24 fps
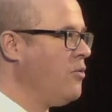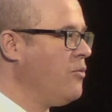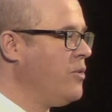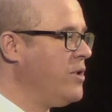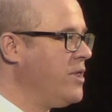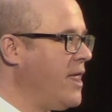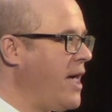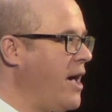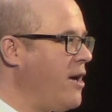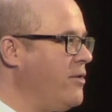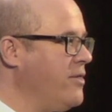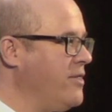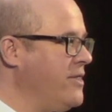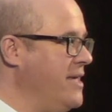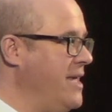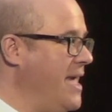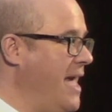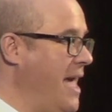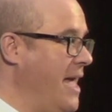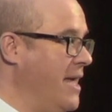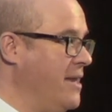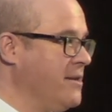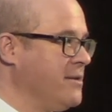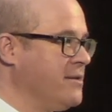without
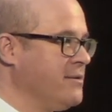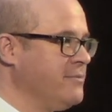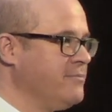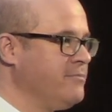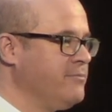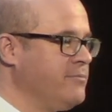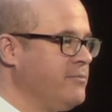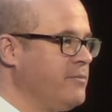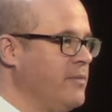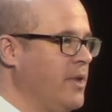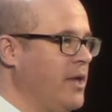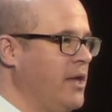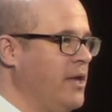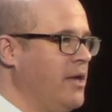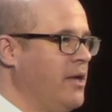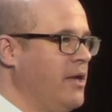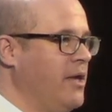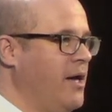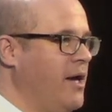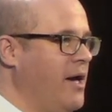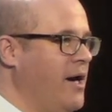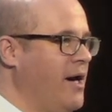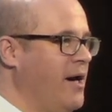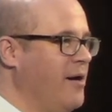the end,
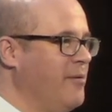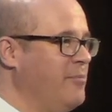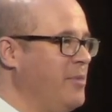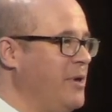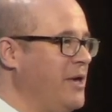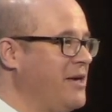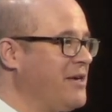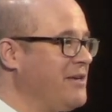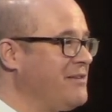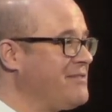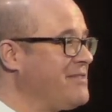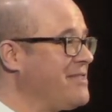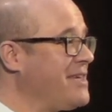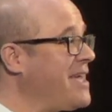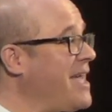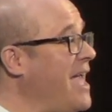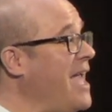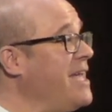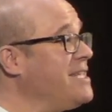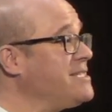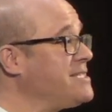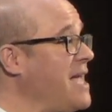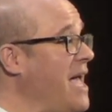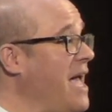because the
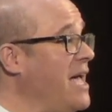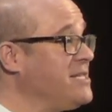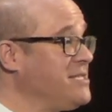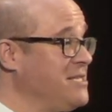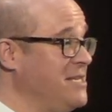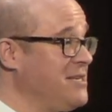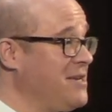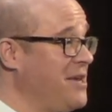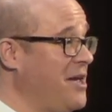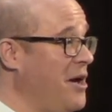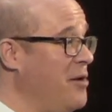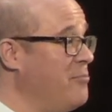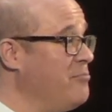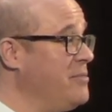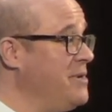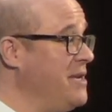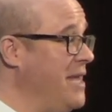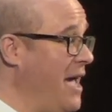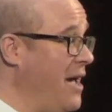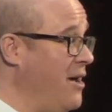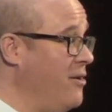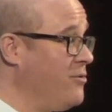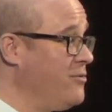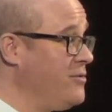case hasn't come
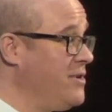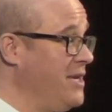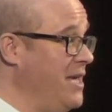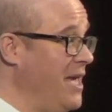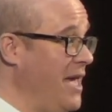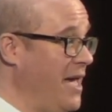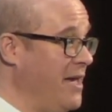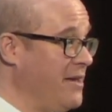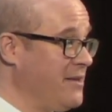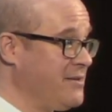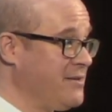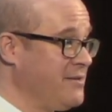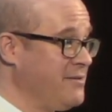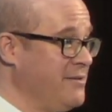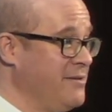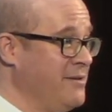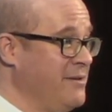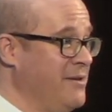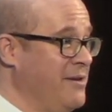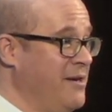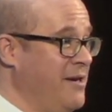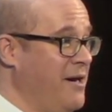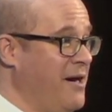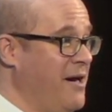down yet.
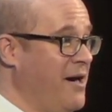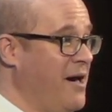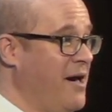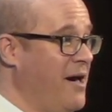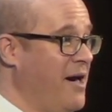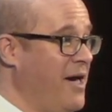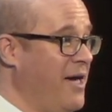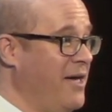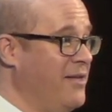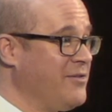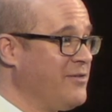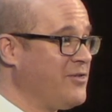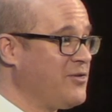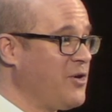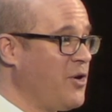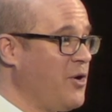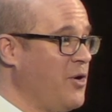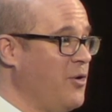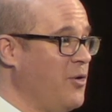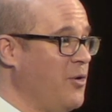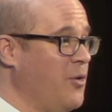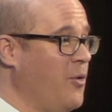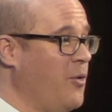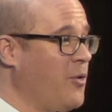And
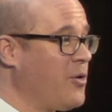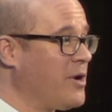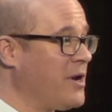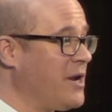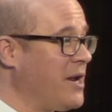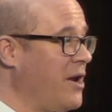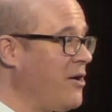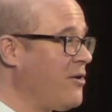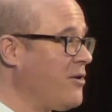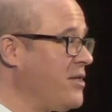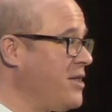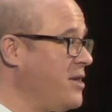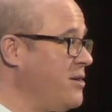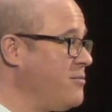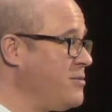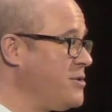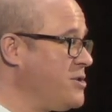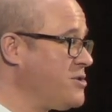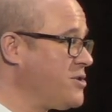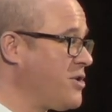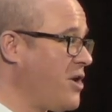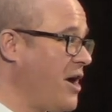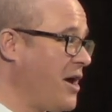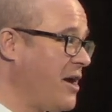so ordinarily when
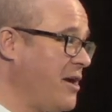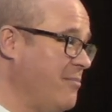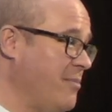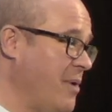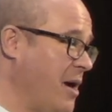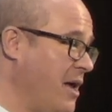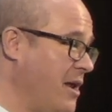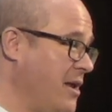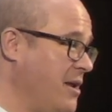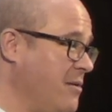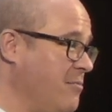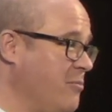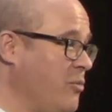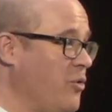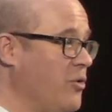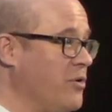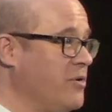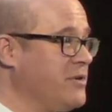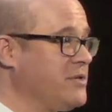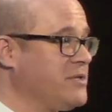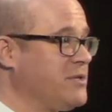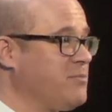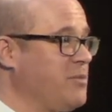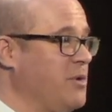you're talking about an
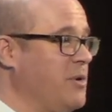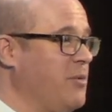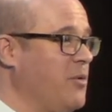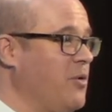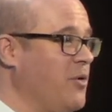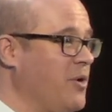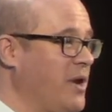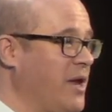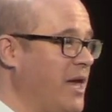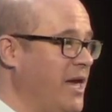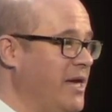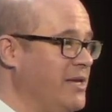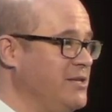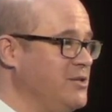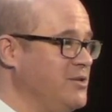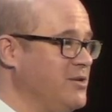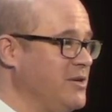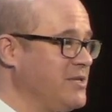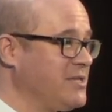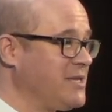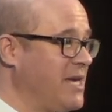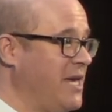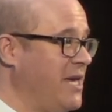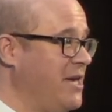important Supreme Court case, you
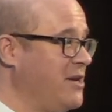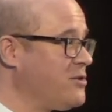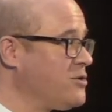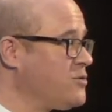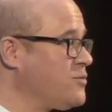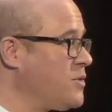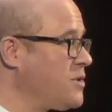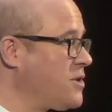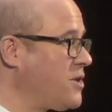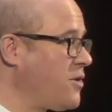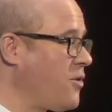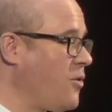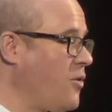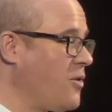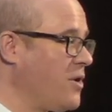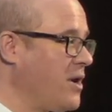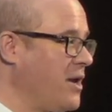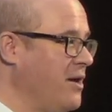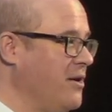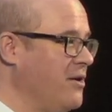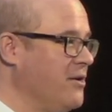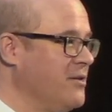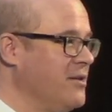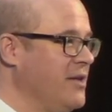can say, here's what the court
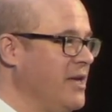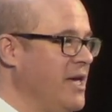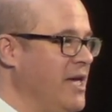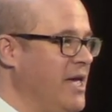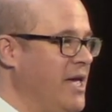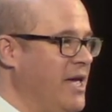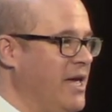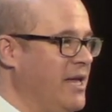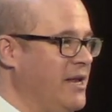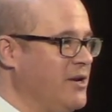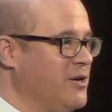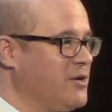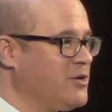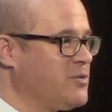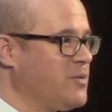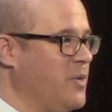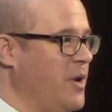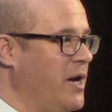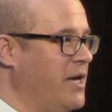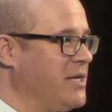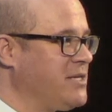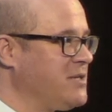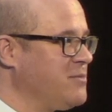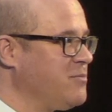held and here's
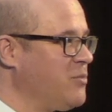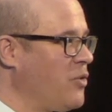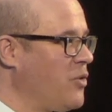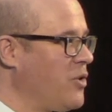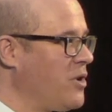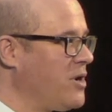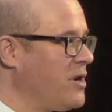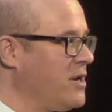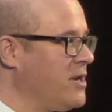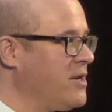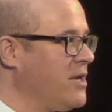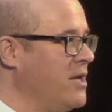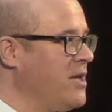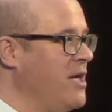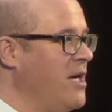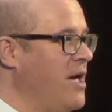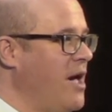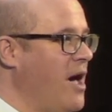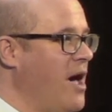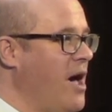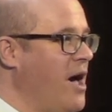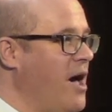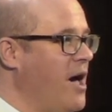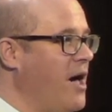why it's important.
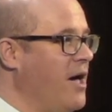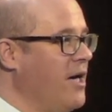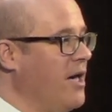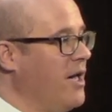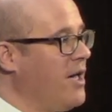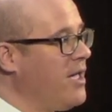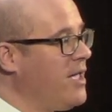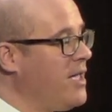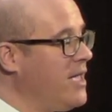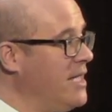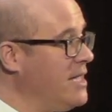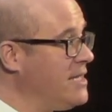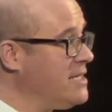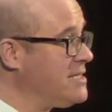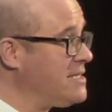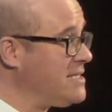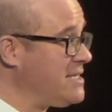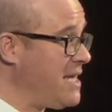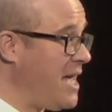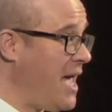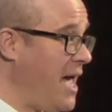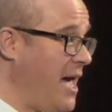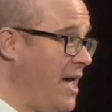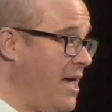
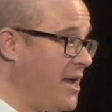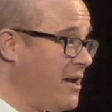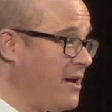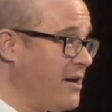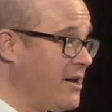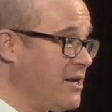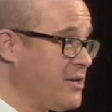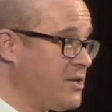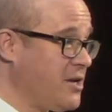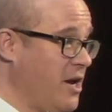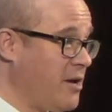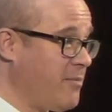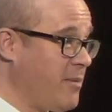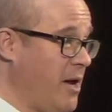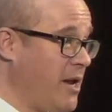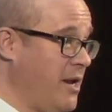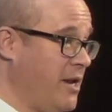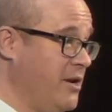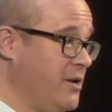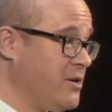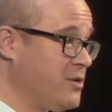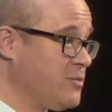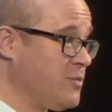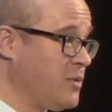Instead, I'm going to talk
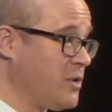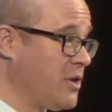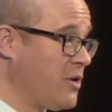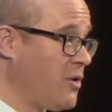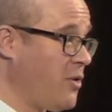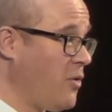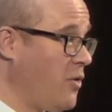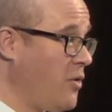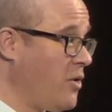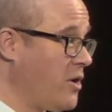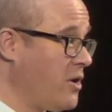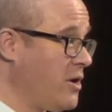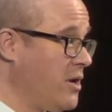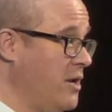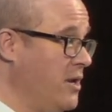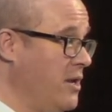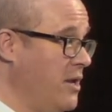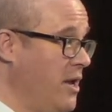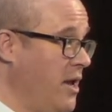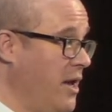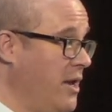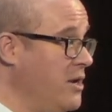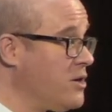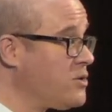about here's
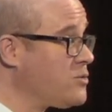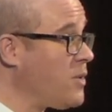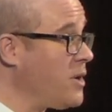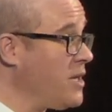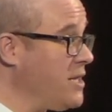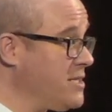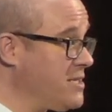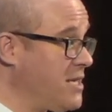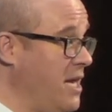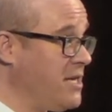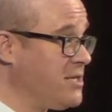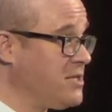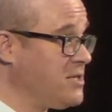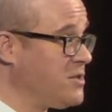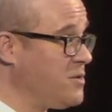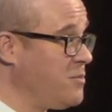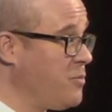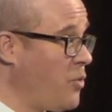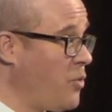why this case is